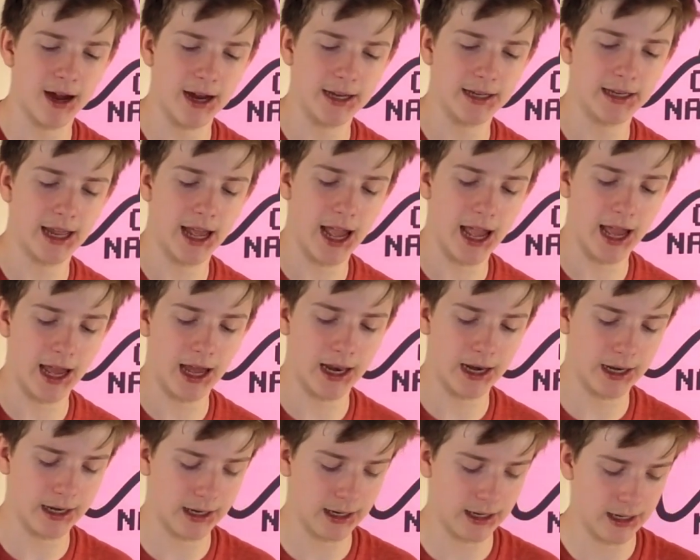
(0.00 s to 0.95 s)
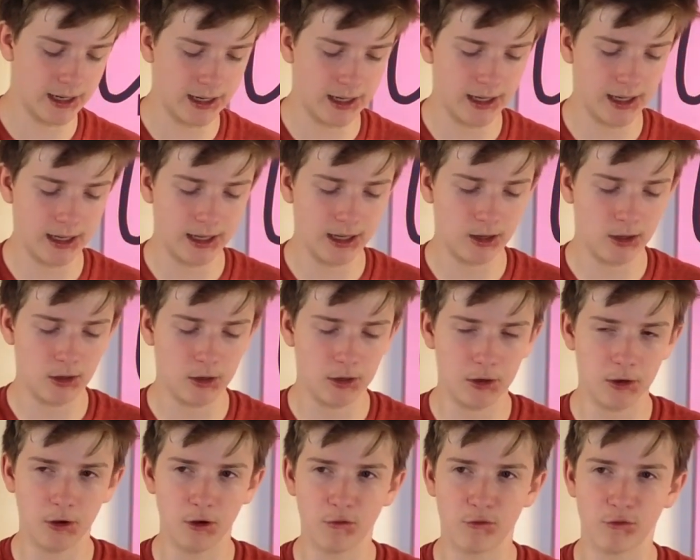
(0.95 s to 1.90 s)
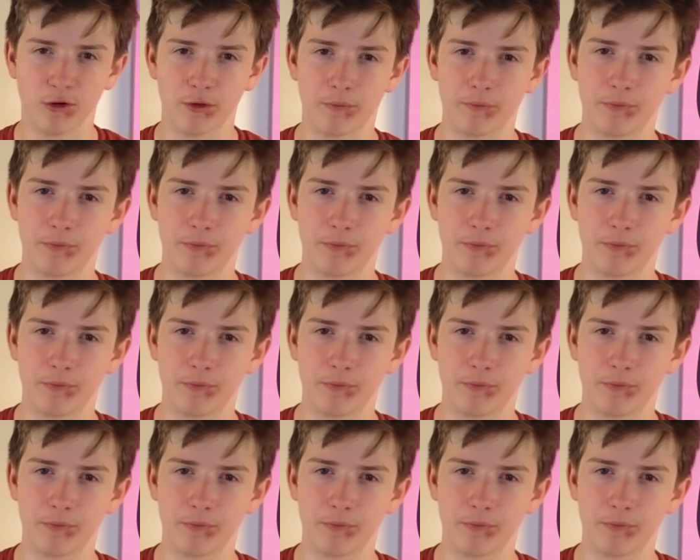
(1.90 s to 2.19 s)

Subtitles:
dad overpaid.